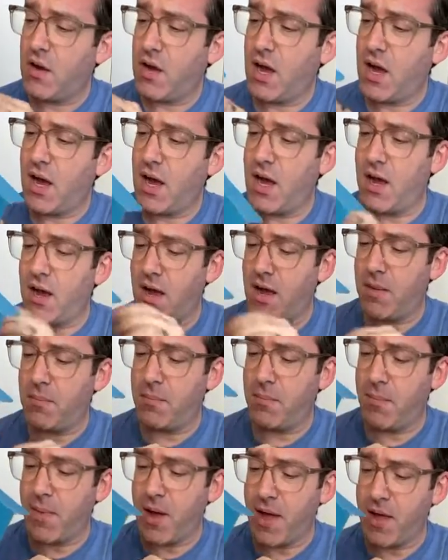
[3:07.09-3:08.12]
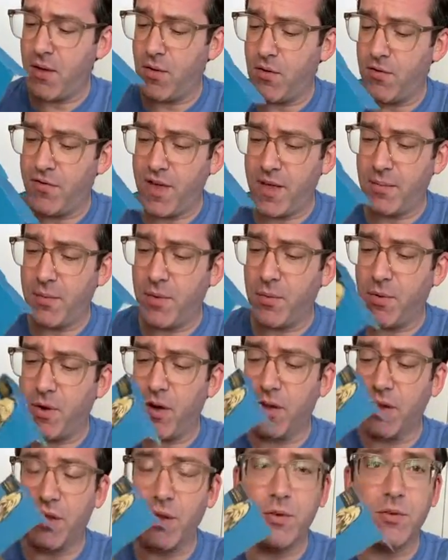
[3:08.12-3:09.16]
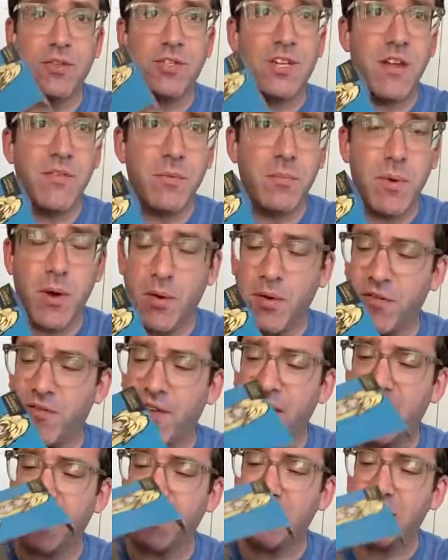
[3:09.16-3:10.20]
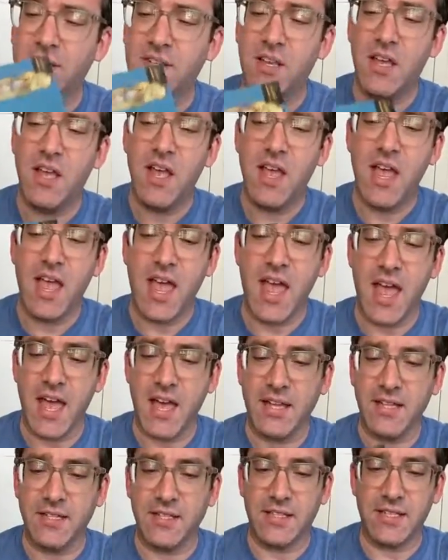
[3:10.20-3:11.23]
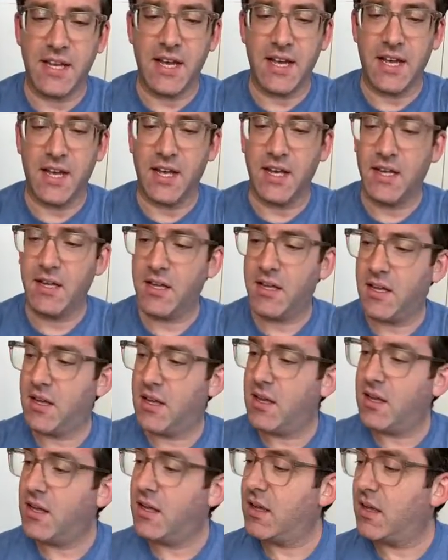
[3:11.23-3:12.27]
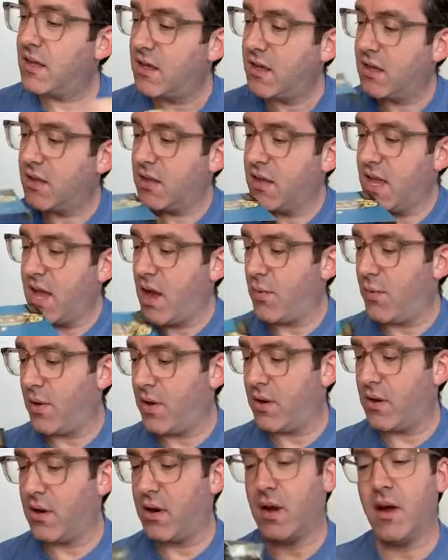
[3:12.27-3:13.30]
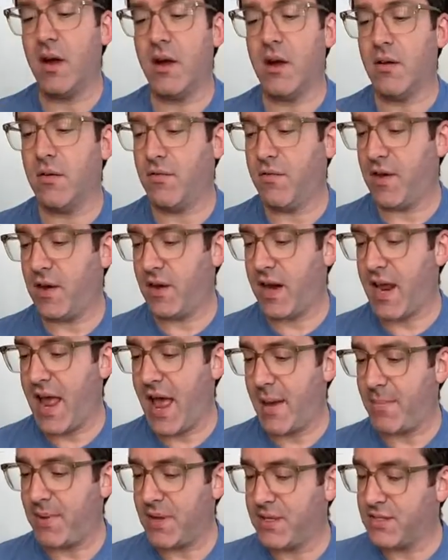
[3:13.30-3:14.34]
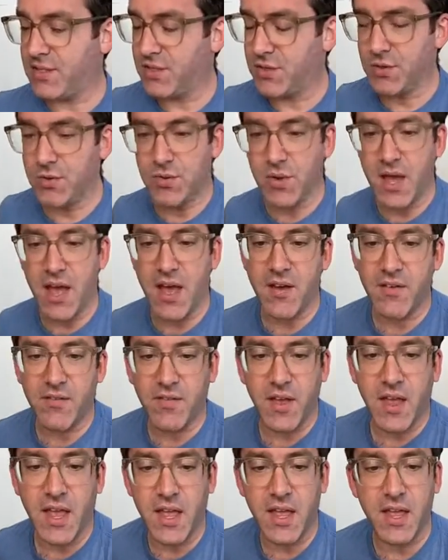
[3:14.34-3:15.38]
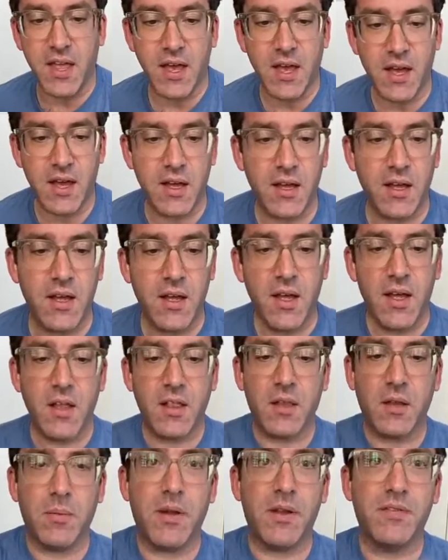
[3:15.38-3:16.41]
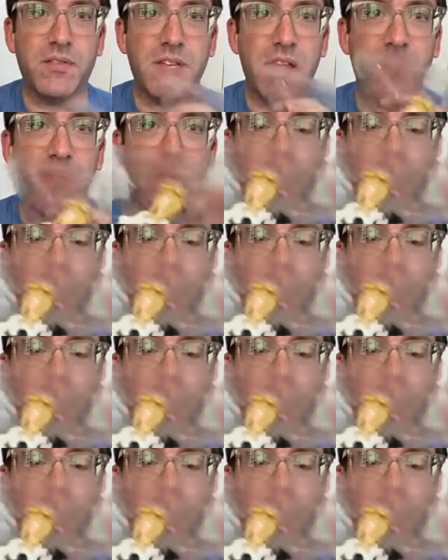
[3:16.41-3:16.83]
My whole family, we're all huge David Bowie fans. And yeah, we're very happy to have a little bit of David